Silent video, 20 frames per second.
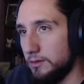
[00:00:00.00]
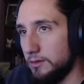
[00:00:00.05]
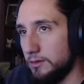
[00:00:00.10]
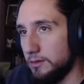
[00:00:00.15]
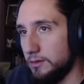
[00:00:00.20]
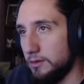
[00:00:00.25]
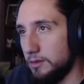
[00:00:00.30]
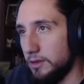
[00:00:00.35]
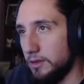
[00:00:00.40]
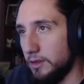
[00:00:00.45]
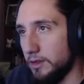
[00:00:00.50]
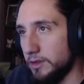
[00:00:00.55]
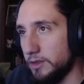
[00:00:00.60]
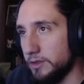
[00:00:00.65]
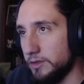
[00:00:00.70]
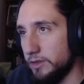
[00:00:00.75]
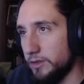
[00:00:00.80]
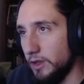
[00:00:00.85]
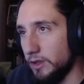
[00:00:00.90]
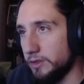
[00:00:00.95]
I think this is
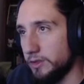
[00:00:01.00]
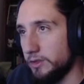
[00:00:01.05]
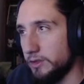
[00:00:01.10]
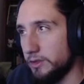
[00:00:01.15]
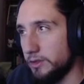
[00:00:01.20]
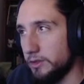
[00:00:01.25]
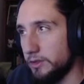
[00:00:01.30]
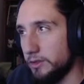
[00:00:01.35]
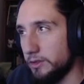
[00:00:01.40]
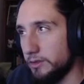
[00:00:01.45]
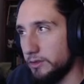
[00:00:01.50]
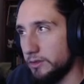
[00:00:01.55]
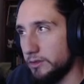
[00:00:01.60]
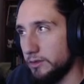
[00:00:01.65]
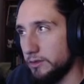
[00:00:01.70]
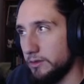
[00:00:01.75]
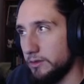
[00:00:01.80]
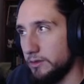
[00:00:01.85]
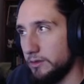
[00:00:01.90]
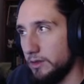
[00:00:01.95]
just
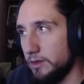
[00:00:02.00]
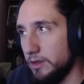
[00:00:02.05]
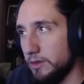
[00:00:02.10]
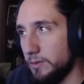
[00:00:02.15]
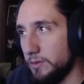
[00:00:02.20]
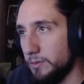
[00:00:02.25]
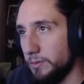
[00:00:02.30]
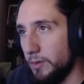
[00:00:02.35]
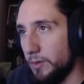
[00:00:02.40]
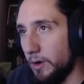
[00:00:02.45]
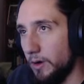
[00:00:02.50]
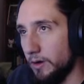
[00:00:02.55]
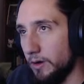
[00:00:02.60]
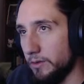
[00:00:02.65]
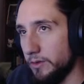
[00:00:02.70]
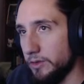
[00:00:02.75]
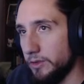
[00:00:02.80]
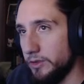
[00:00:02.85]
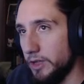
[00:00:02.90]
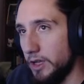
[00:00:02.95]
part of
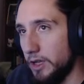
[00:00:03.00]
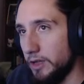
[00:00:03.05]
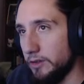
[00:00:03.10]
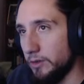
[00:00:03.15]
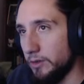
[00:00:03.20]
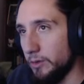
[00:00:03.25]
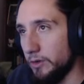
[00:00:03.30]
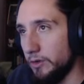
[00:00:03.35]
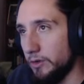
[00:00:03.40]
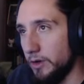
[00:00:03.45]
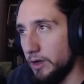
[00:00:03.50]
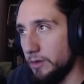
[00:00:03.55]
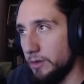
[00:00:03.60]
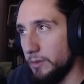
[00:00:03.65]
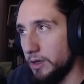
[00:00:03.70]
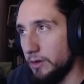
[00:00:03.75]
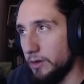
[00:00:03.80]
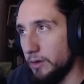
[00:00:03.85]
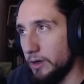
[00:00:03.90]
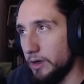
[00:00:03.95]
the change that we're trying to
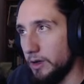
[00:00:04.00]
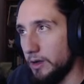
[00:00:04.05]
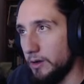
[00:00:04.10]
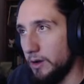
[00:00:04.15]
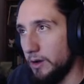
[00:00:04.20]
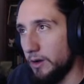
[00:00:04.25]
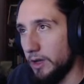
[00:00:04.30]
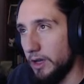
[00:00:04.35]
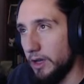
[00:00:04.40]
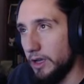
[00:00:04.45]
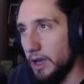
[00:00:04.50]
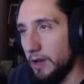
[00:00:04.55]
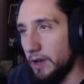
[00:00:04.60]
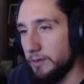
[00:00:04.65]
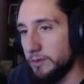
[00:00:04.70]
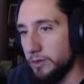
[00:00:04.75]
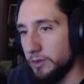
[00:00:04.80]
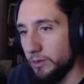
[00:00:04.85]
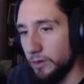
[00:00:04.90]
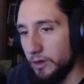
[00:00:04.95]
make right now. Okay, yeah,
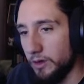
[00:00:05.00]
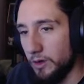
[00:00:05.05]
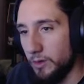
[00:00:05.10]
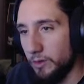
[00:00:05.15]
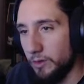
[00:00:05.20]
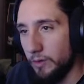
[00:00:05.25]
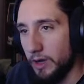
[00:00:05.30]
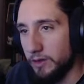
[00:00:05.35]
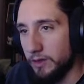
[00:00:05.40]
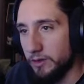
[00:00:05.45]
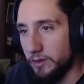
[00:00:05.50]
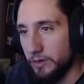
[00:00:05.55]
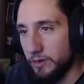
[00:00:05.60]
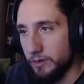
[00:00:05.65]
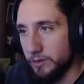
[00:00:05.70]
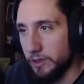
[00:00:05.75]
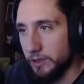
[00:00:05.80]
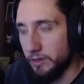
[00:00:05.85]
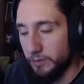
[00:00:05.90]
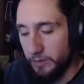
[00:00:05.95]
so we're going right to the
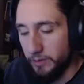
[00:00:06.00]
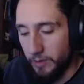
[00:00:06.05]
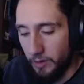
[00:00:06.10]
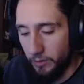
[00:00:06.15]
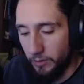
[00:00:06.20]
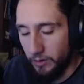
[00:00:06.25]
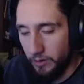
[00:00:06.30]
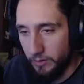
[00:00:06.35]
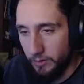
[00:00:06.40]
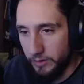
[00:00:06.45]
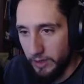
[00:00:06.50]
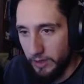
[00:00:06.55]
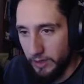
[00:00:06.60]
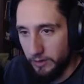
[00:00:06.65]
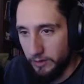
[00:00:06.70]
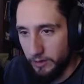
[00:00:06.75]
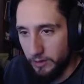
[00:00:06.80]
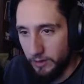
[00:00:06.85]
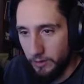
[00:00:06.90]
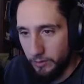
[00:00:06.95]
same spot where he was at
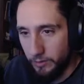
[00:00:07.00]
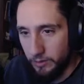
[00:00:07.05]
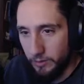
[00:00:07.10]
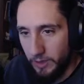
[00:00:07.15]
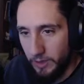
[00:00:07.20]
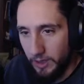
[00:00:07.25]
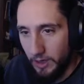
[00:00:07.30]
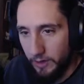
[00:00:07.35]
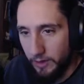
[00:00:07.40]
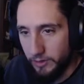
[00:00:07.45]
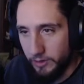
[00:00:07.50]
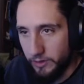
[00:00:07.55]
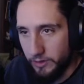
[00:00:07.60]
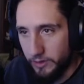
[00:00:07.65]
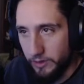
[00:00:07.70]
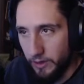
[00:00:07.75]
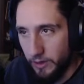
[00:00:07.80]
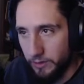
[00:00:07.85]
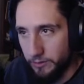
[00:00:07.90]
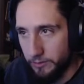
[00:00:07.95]
with the Minkowski
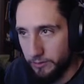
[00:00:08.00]
stuff.